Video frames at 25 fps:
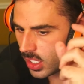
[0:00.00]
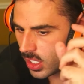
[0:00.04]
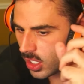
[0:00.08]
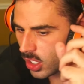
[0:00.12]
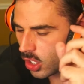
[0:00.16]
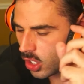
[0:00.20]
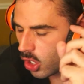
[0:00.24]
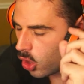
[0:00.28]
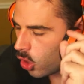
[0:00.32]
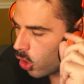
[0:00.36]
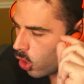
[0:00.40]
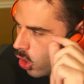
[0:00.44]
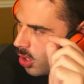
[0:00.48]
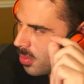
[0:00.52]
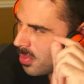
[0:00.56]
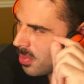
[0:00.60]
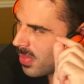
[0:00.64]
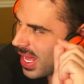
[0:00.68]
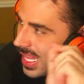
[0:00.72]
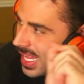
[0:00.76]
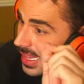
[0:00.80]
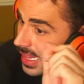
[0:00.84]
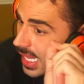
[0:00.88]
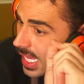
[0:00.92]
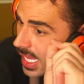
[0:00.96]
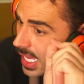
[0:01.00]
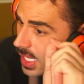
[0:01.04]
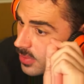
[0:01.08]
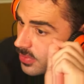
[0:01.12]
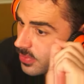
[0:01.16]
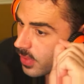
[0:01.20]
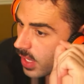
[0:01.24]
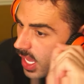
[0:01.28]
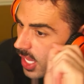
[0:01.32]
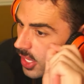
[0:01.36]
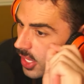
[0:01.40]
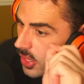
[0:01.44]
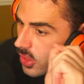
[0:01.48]
All my life,
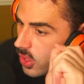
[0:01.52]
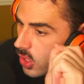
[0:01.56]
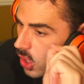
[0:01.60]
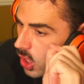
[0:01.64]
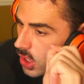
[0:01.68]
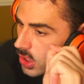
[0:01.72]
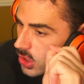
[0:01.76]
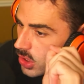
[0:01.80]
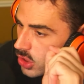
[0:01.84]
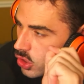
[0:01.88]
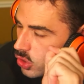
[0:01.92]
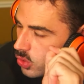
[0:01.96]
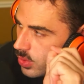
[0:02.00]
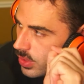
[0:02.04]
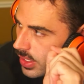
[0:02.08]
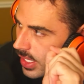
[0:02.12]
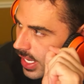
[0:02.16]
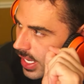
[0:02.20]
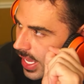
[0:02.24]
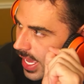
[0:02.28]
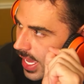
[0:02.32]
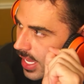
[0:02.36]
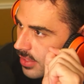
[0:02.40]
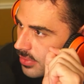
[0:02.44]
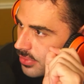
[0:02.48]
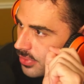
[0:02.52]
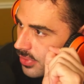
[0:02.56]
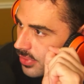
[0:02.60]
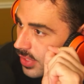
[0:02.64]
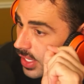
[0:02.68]
I thought you can have